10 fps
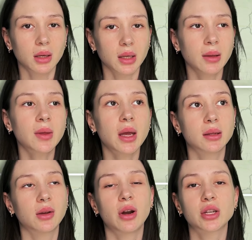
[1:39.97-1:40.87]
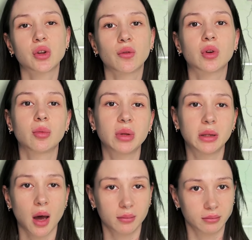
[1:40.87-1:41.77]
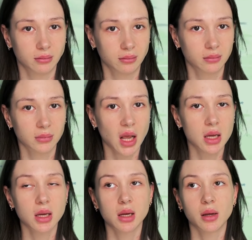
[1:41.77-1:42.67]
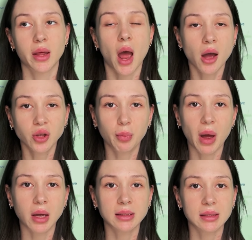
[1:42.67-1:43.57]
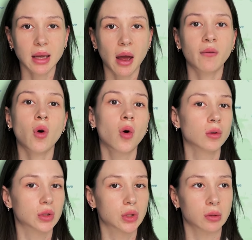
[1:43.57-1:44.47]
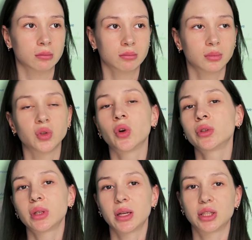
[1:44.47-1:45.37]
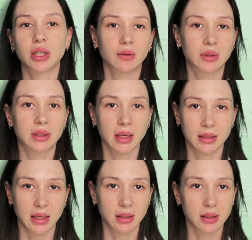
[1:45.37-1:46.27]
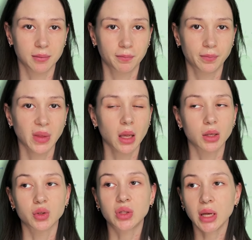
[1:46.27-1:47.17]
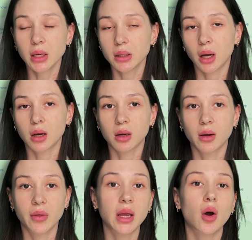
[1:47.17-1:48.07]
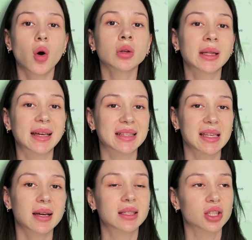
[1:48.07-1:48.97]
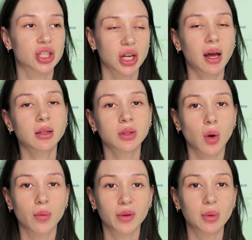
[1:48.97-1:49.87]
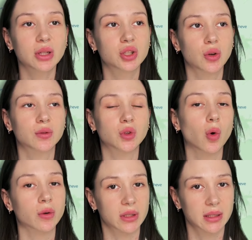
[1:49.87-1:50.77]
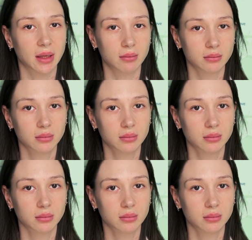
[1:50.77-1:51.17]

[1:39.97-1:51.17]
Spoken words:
In the direction of Krymina, the occupiers have also not achieved success. Today, they are only conducting shelling of the village of Torsky.